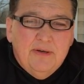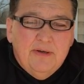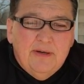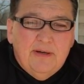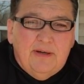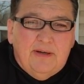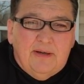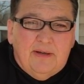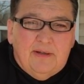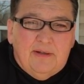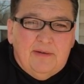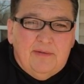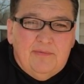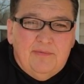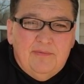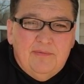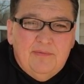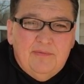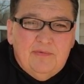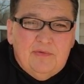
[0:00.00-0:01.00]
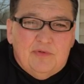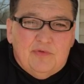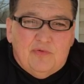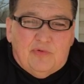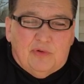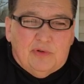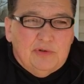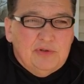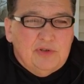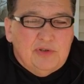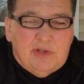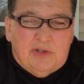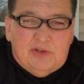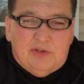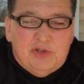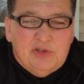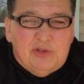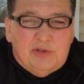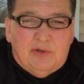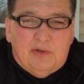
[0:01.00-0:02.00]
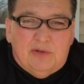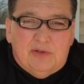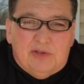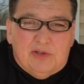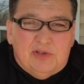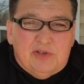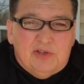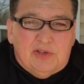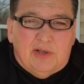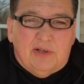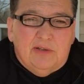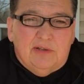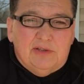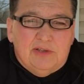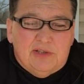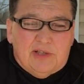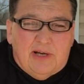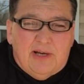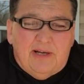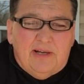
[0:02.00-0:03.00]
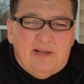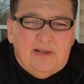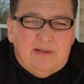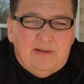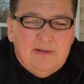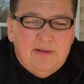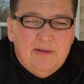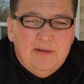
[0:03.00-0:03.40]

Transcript: and for as, as sure as the sun is shining